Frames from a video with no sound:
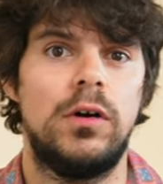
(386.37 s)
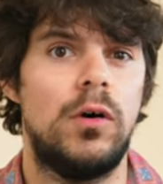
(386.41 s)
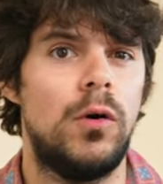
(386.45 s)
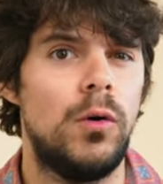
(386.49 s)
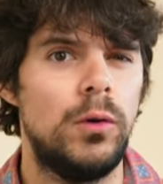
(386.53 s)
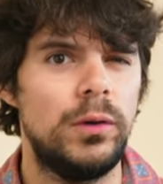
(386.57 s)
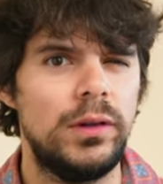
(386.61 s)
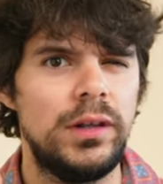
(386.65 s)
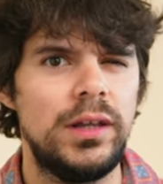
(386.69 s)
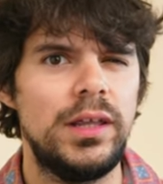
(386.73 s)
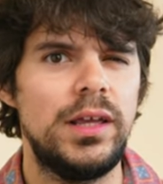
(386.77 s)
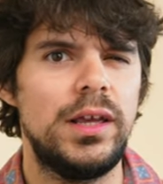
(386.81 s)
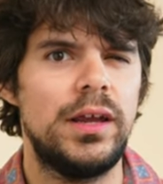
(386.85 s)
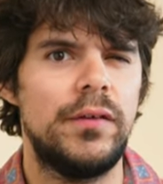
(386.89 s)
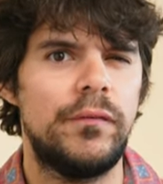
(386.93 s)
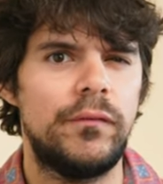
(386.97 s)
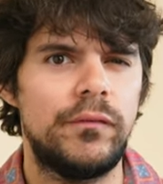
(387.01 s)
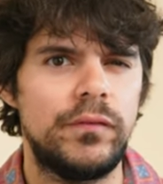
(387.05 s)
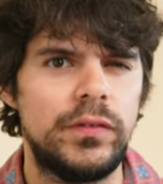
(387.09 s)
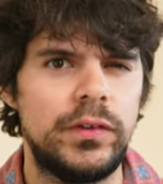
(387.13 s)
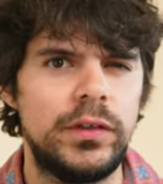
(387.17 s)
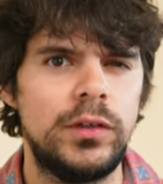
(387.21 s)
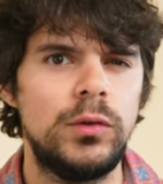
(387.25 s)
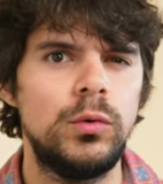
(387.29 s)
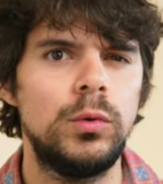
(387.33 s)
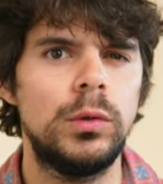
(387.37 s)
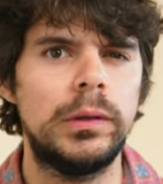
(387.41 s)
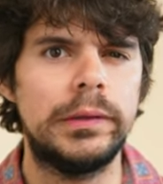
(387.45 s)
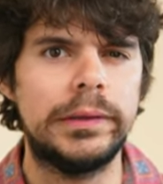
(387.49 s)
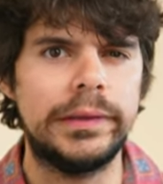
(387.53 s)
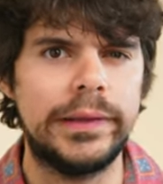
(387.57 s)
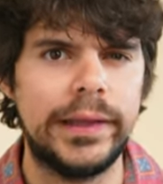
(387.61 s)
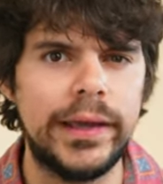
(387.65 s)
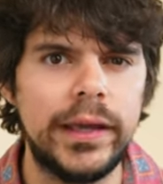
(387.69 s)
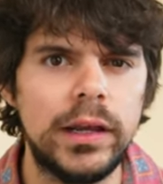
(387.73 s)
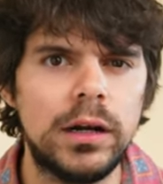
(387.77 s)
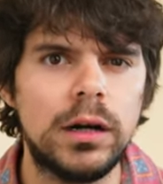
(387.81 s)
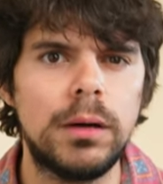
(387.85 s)
only a few
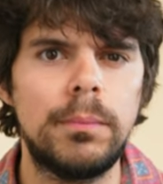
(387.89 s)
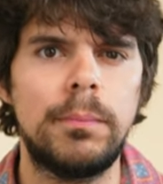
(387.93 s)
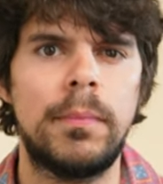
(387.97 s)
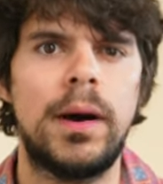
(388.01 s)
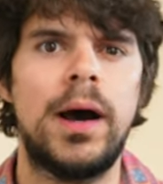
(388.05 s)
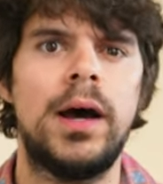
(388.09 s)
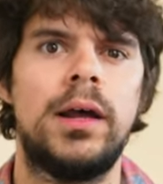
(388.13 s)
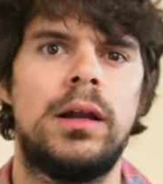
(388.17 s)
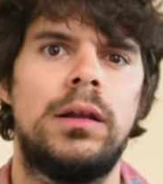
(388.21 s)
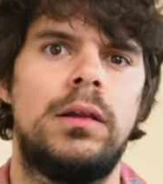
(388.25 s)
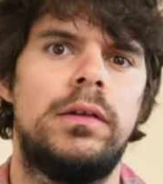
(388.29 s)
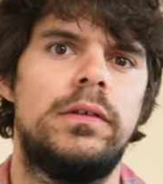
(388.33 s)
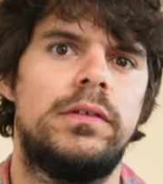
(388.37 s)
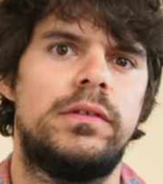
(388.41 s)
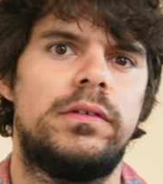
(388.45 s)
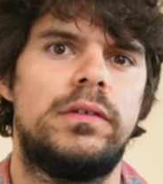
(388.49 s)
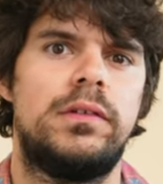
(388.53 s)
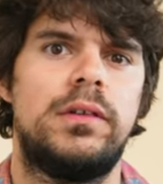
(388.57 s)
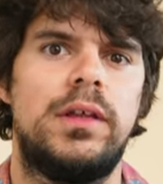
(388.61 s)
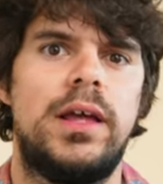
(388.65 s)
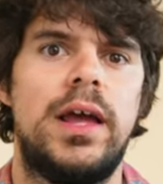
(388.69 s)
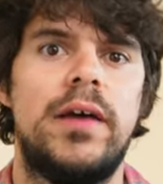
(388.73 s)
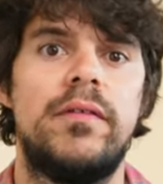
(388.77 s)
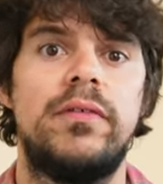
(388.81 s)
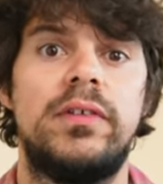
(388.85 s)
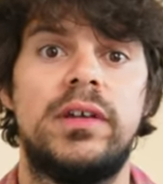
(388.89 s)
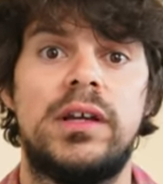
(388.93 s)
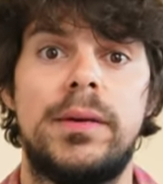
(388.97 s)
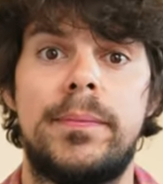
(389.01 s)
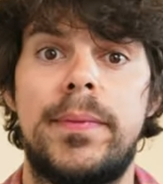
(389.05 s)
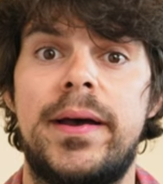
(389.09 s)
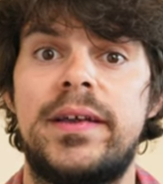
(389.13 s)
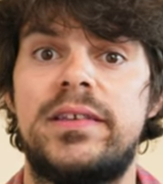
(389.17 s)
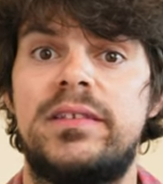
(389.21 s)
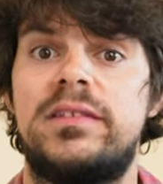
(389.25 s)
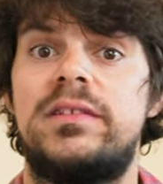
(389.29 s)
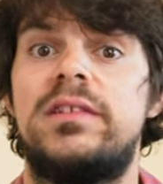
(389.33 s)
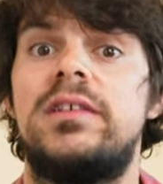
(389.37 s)
later models have the
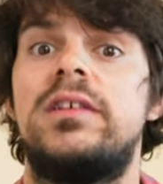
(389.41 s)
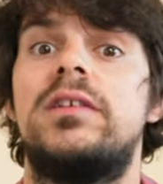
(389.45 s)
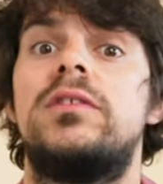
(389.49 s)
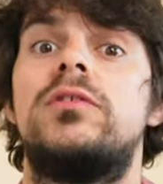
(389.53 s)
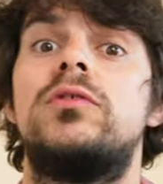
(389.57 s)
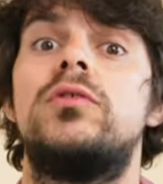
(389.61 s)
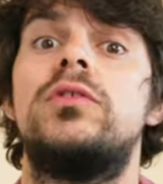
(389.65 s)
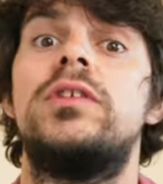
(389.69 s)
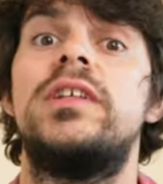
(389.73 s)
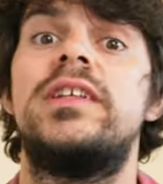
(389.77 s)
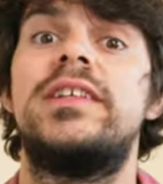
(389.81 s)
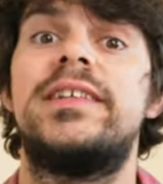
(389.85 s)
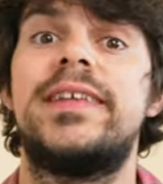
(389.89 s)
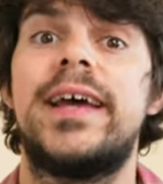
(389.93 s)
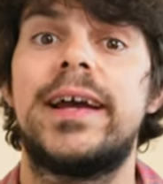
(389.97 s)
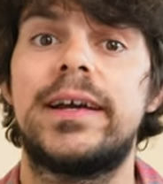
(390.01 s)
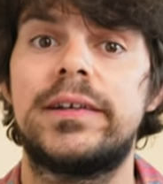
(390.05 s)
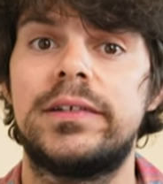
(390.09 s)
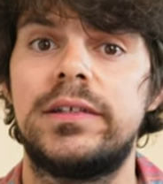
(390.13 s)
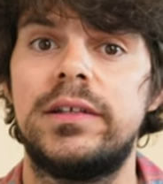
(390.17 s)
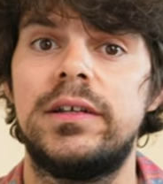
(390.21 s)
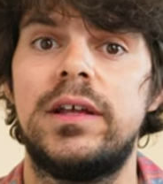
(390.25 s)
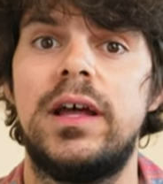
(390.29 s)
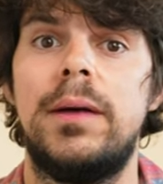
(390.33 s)
capacity to detect